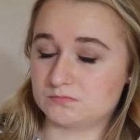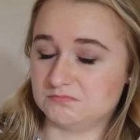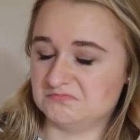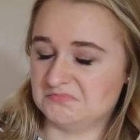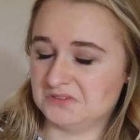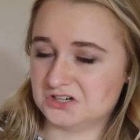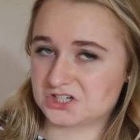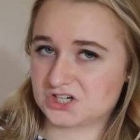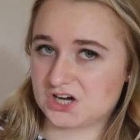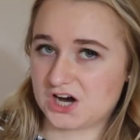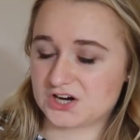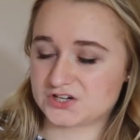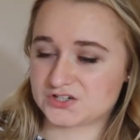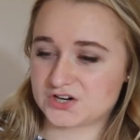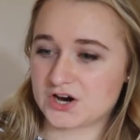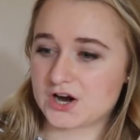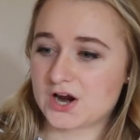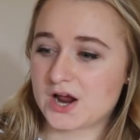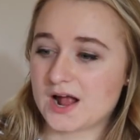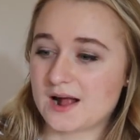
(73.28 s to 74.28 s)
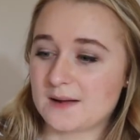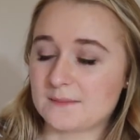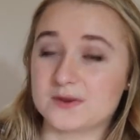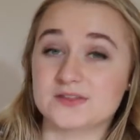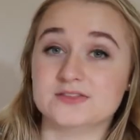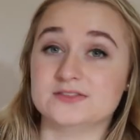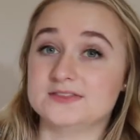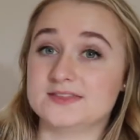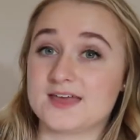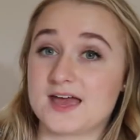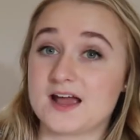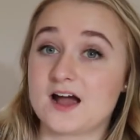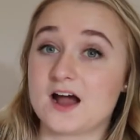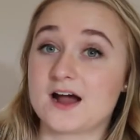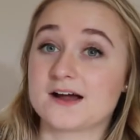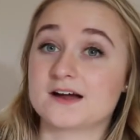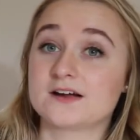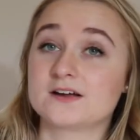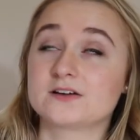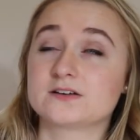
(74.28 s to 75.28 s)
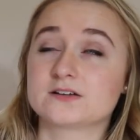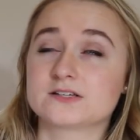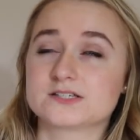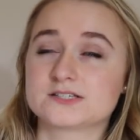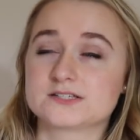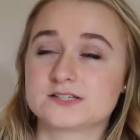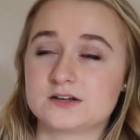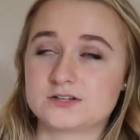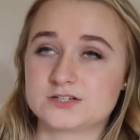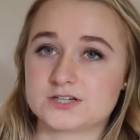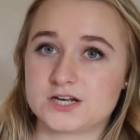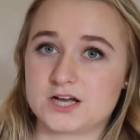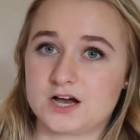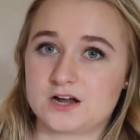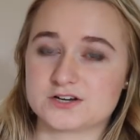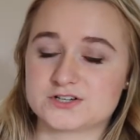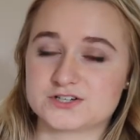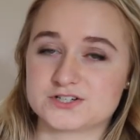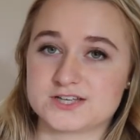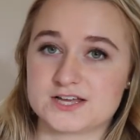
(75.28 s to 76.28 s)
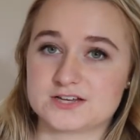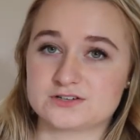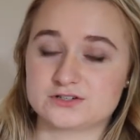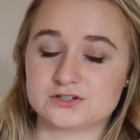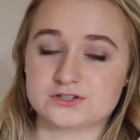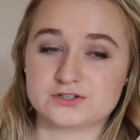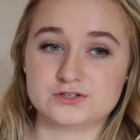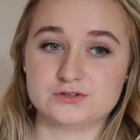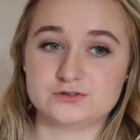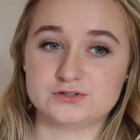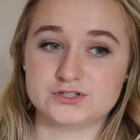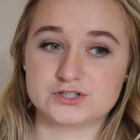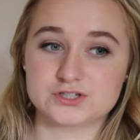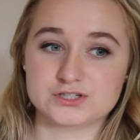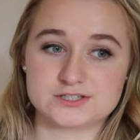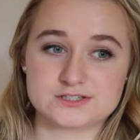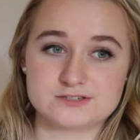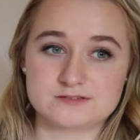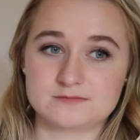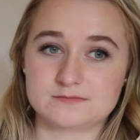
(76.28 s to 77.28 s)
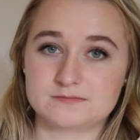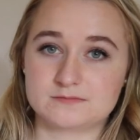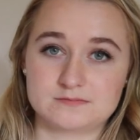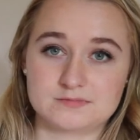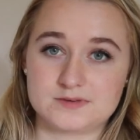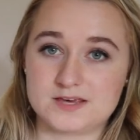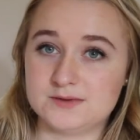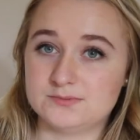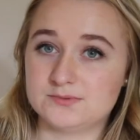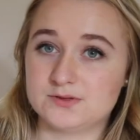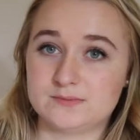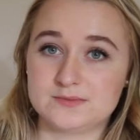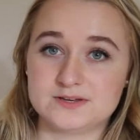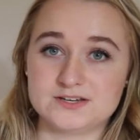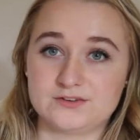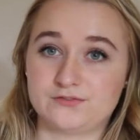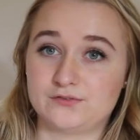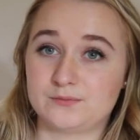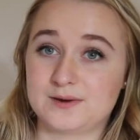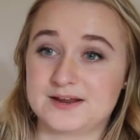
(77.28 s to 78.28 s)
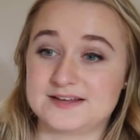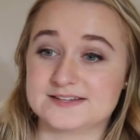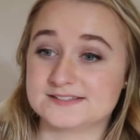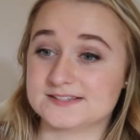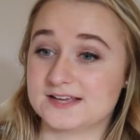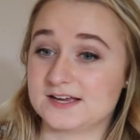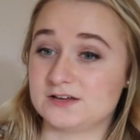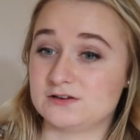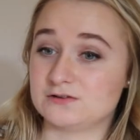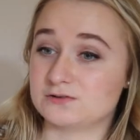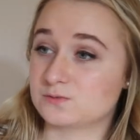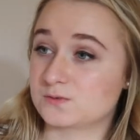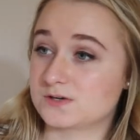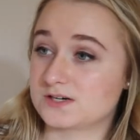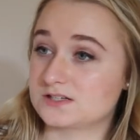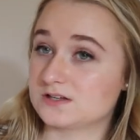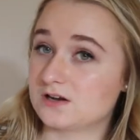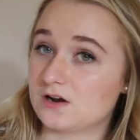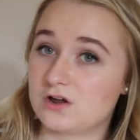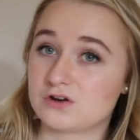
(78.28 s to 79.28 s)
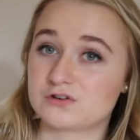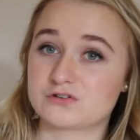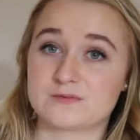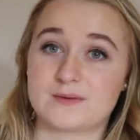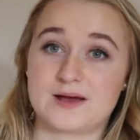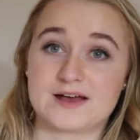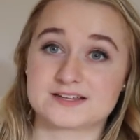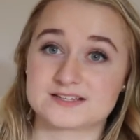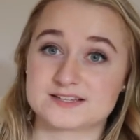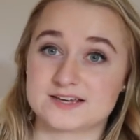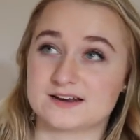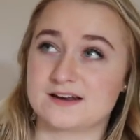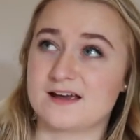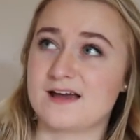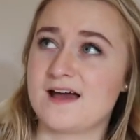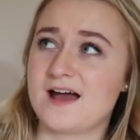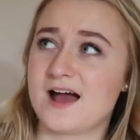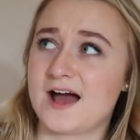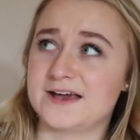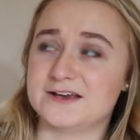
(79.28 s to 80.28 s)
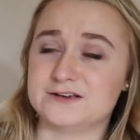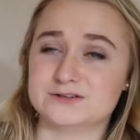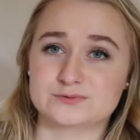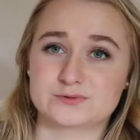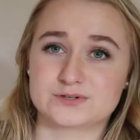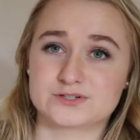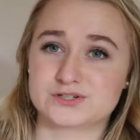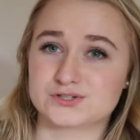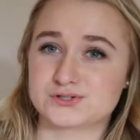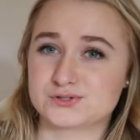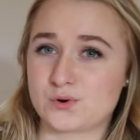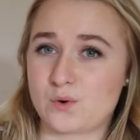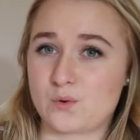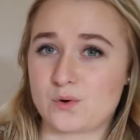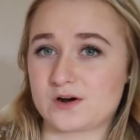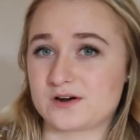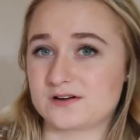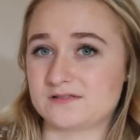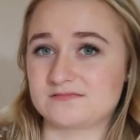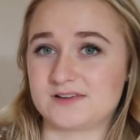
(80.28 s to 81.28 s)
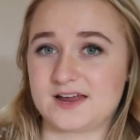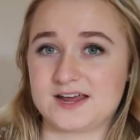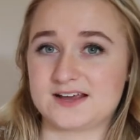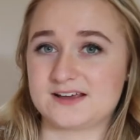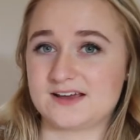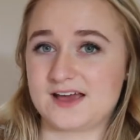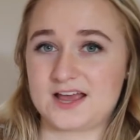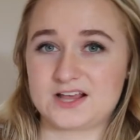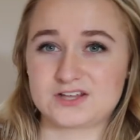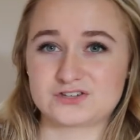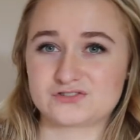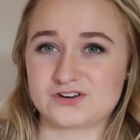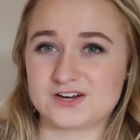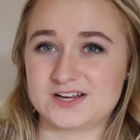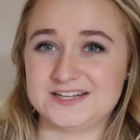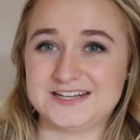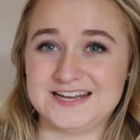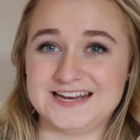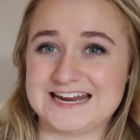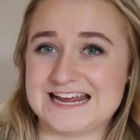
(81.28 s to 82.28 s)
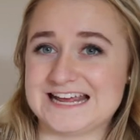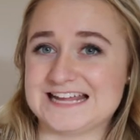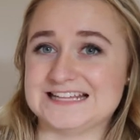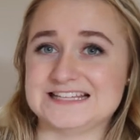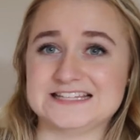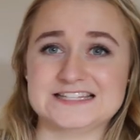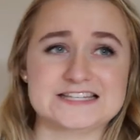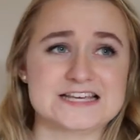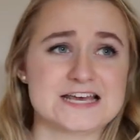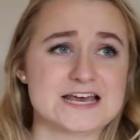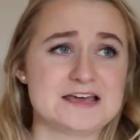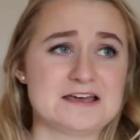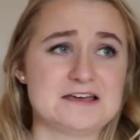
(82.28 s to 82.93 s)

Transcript: much larger but they are such a college essential you can just keep them in different places I use one as a laundry basket I use one to store like extra linens